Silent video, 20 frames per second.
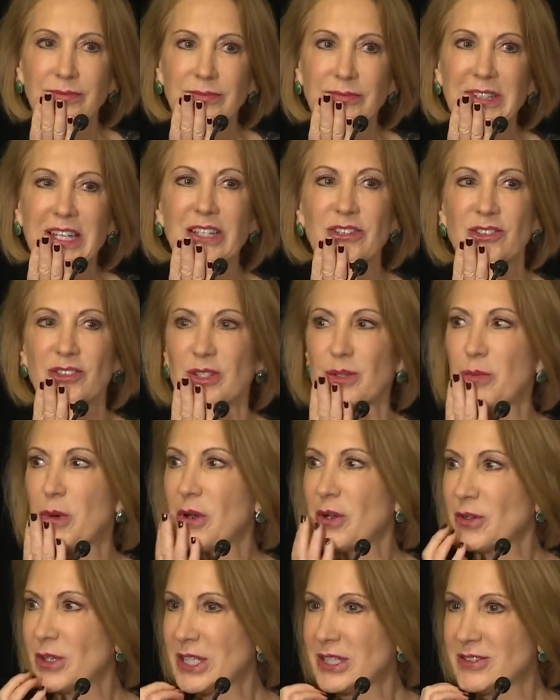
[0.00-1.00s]

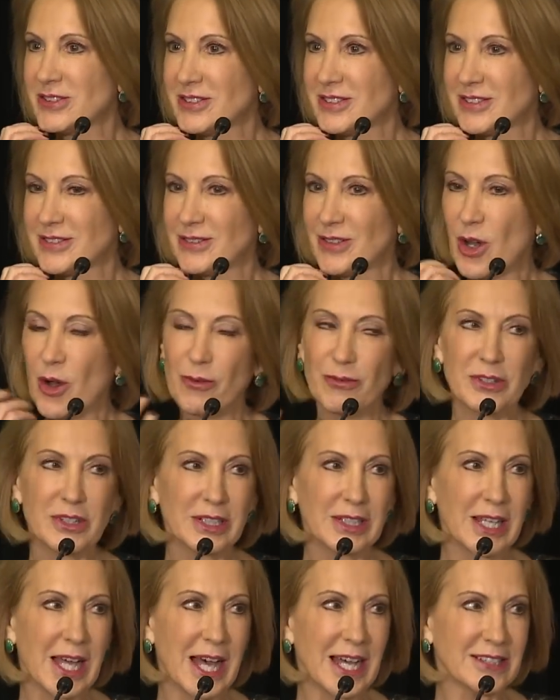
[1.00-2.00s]
testimonies over
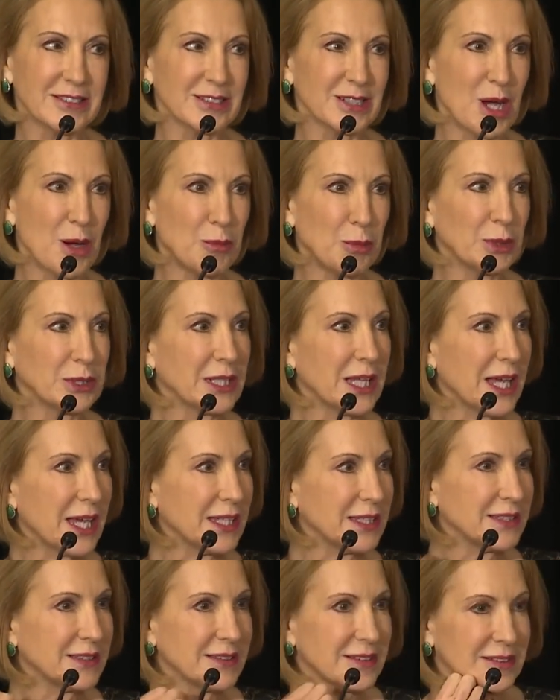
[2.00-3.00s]
the last couple
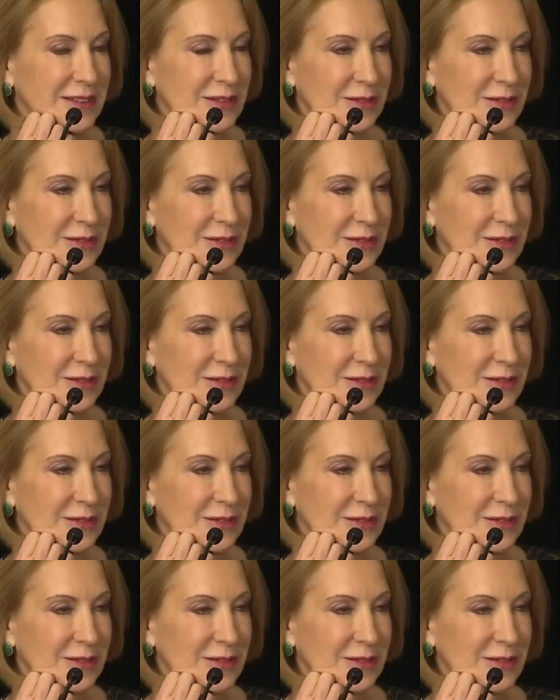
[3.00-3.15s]
days.